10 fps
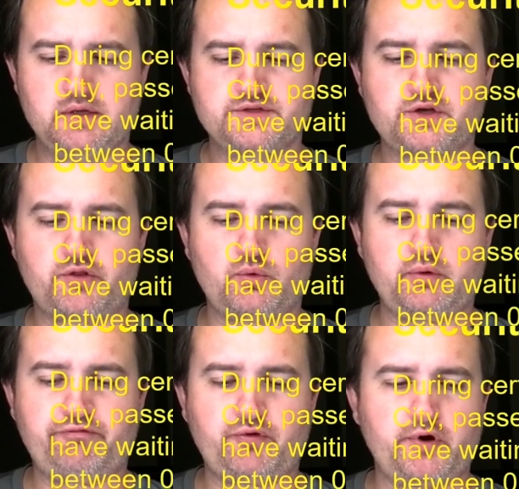So they're
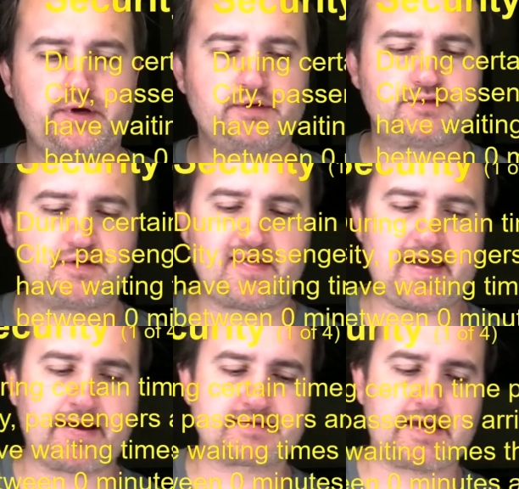referring to the
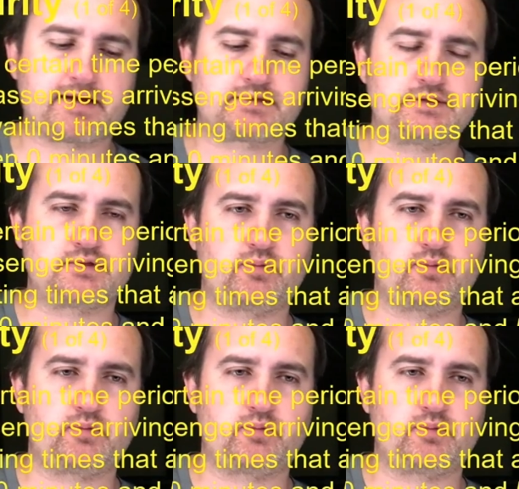x-axis